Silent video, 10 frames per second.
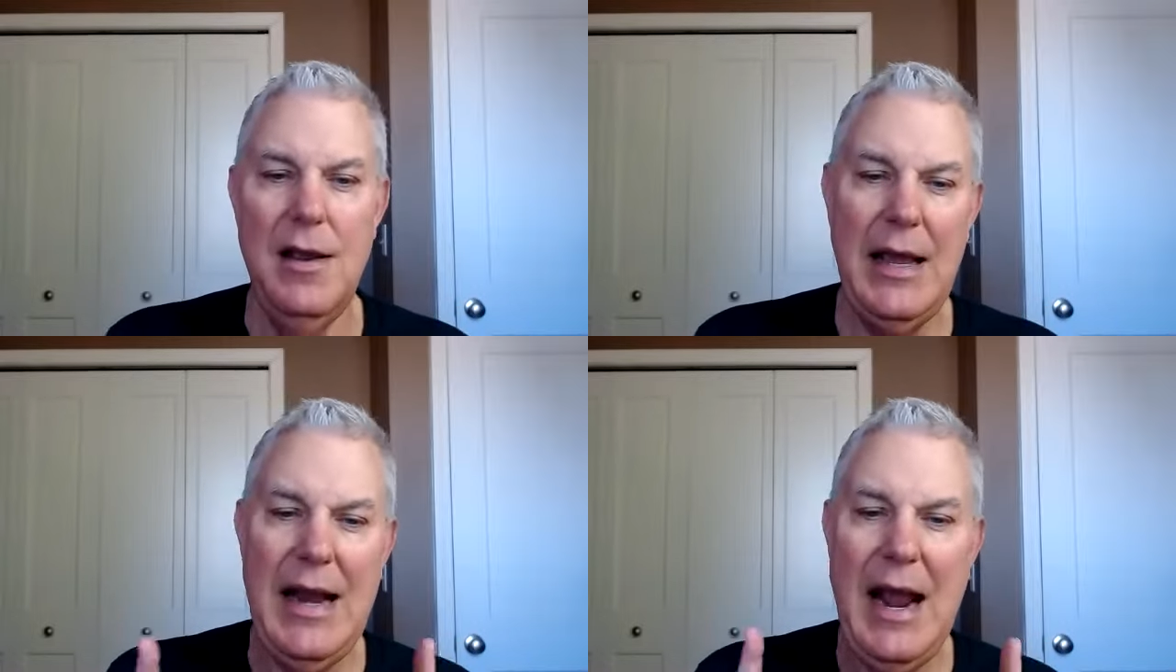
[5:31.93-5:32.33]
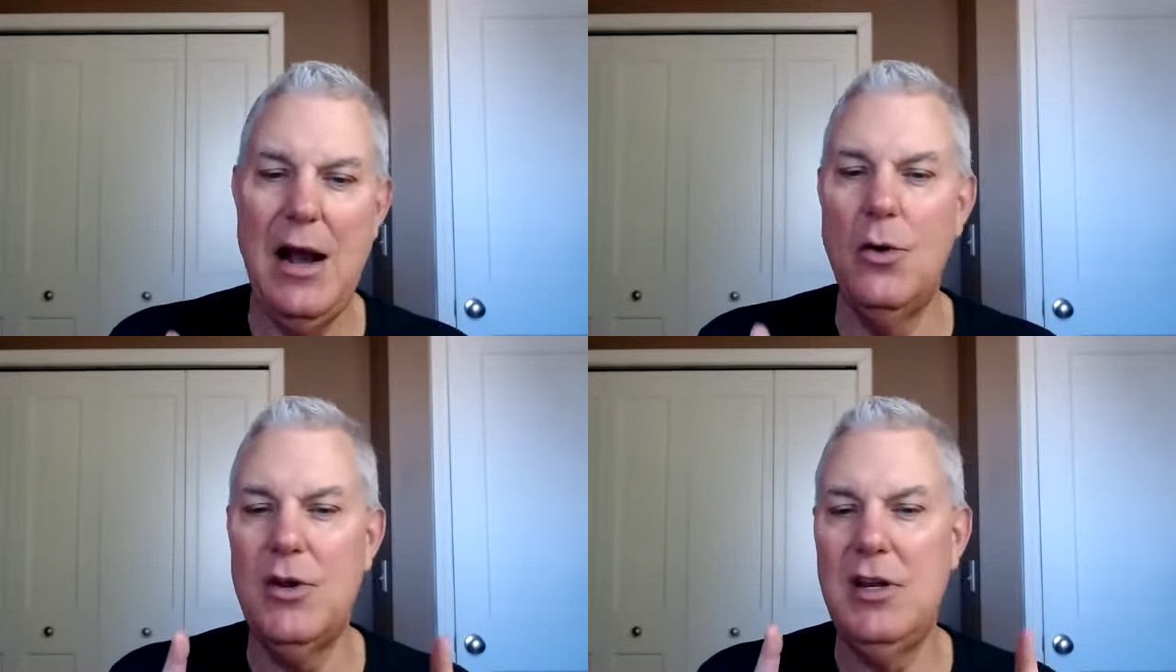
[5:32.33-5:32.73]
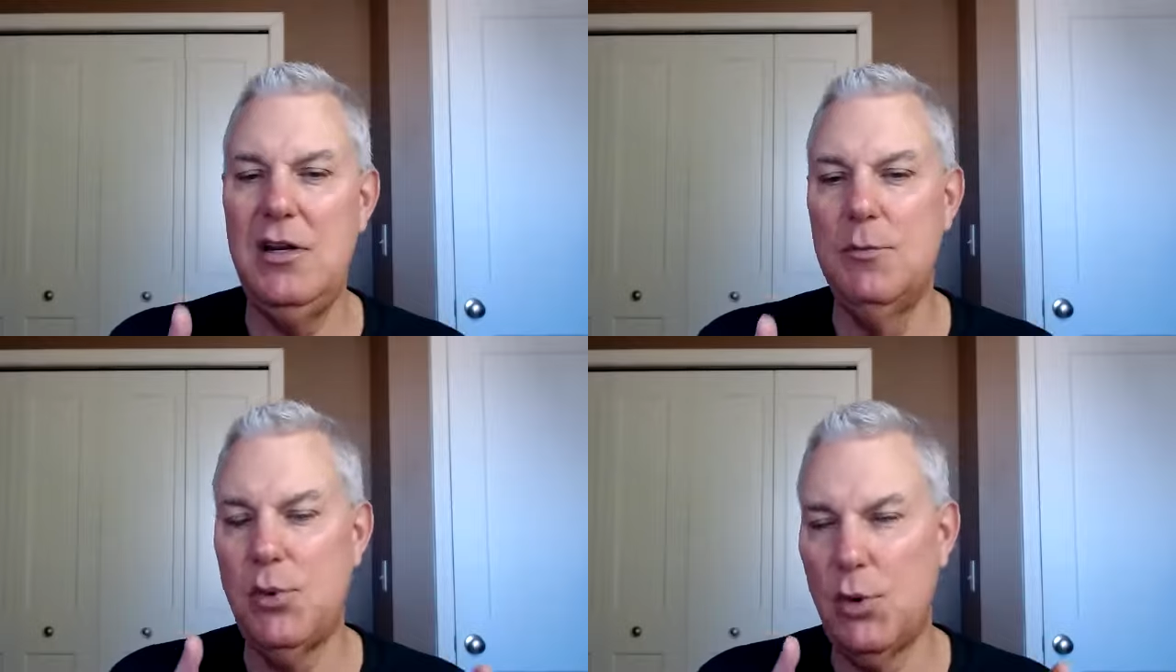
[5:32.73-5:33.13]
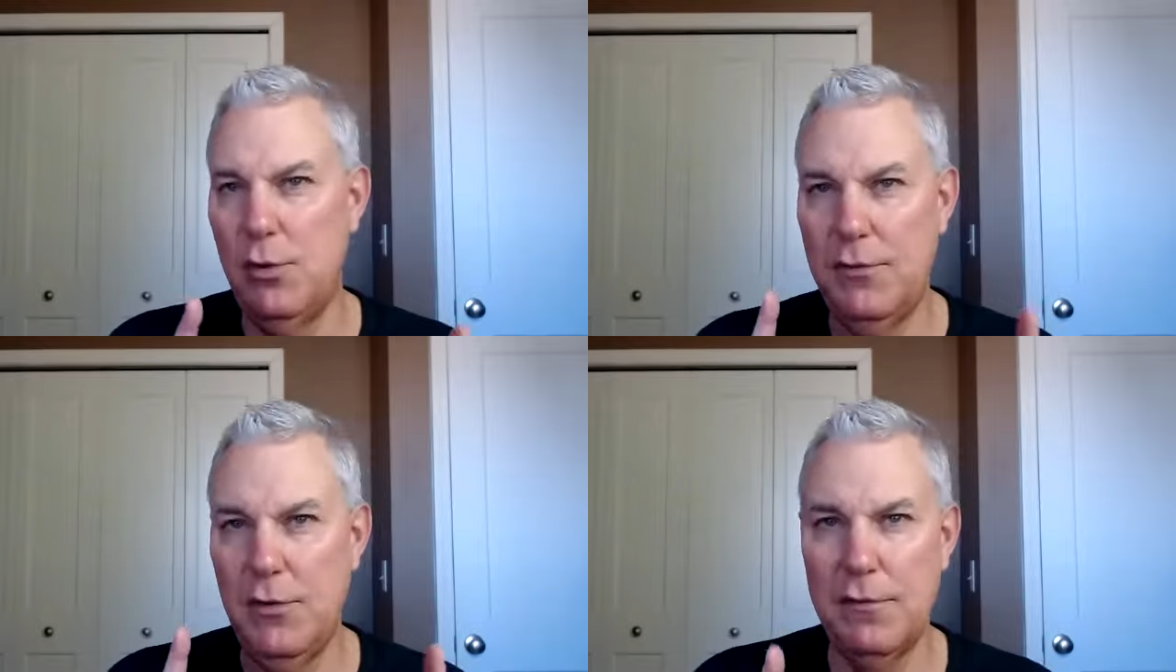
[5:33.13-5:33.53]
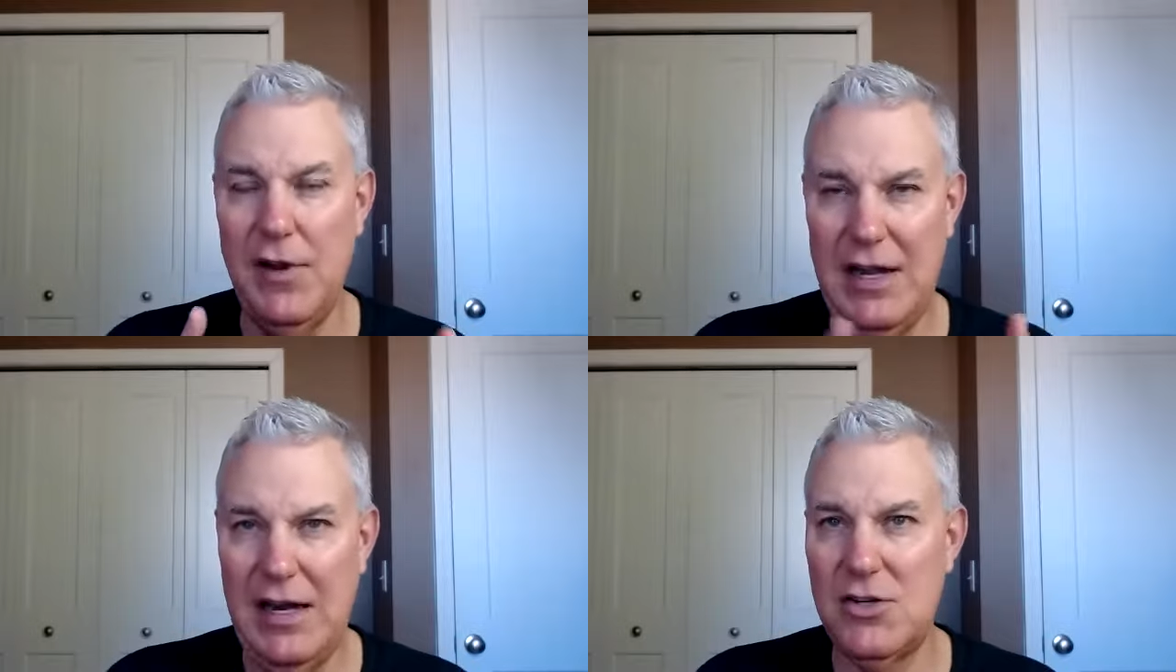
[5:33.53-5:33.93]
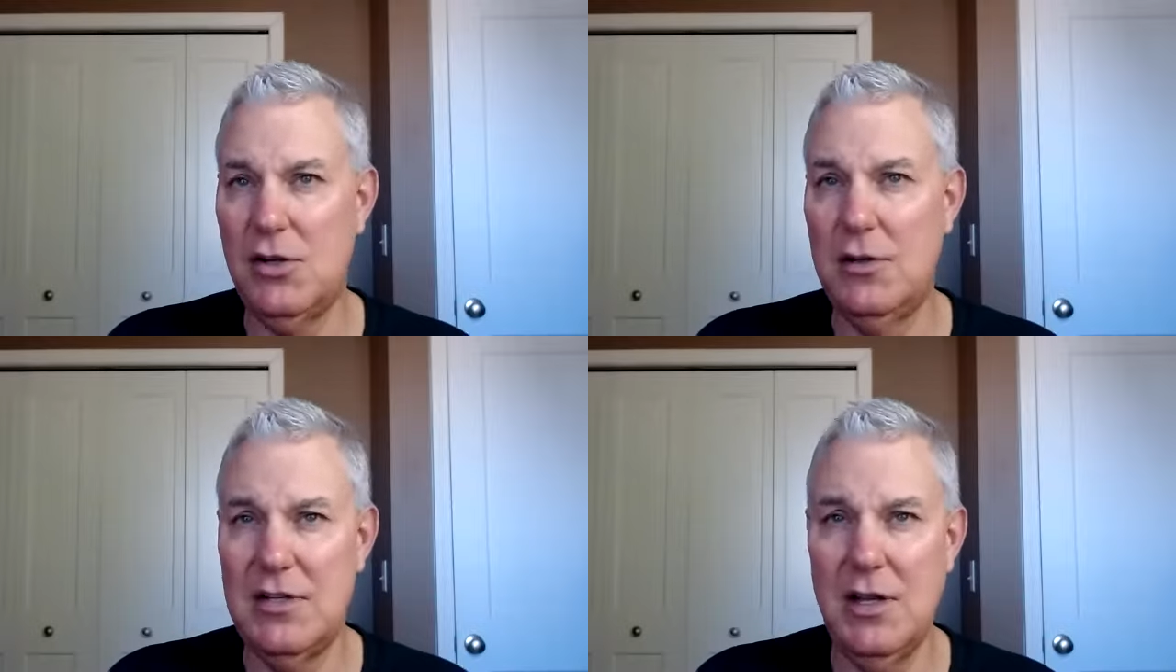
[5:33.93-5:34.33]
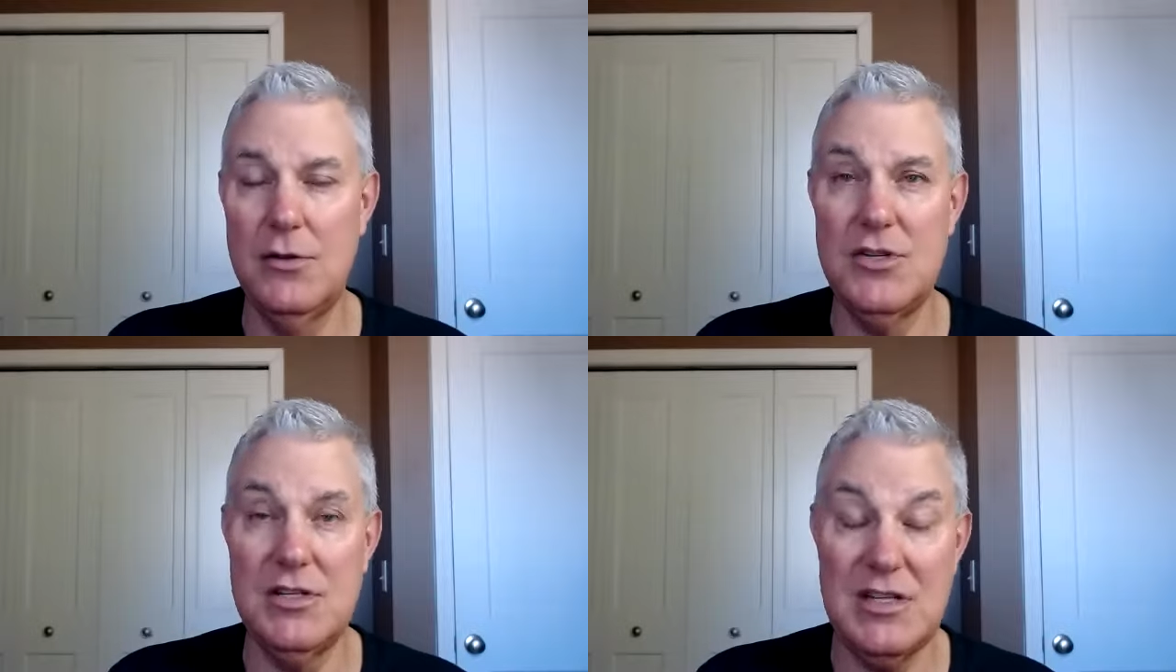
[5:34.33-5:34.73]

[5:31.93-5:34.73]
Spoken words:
And how can you improve your financial intelligence?